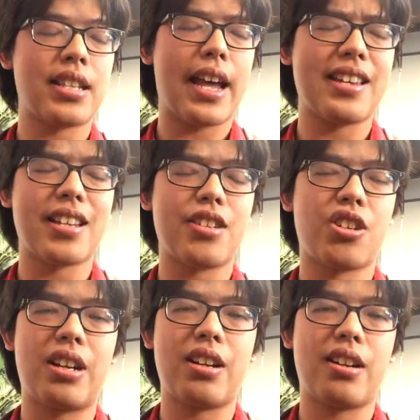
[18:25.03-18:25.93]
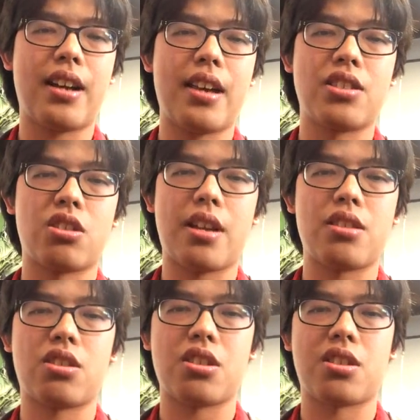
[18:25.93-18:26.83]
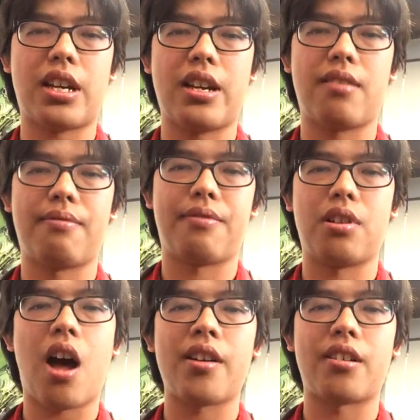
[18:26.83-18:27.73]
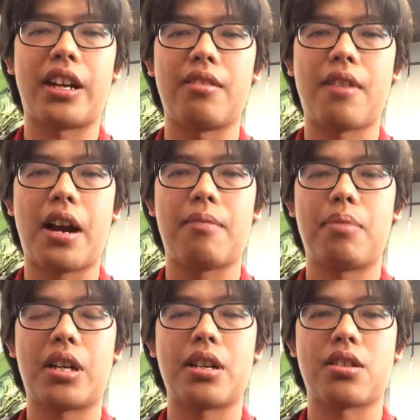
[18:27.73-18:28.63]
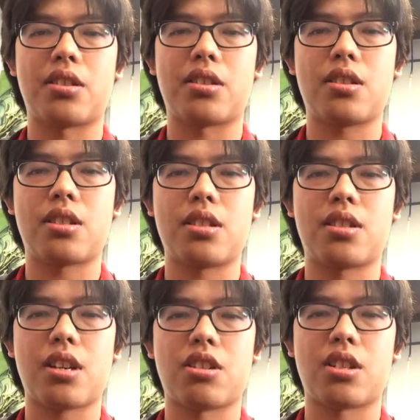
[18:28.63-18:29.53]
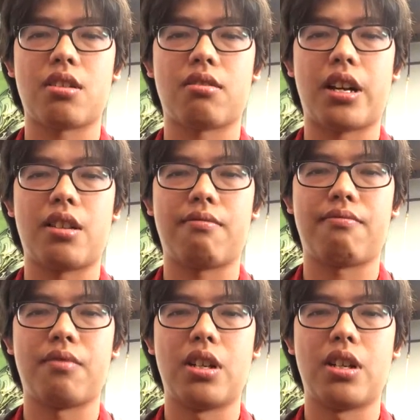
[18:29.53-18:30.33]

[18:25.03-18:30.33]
guess I treated it as just kind of a lottery, right? Because it's such a kind of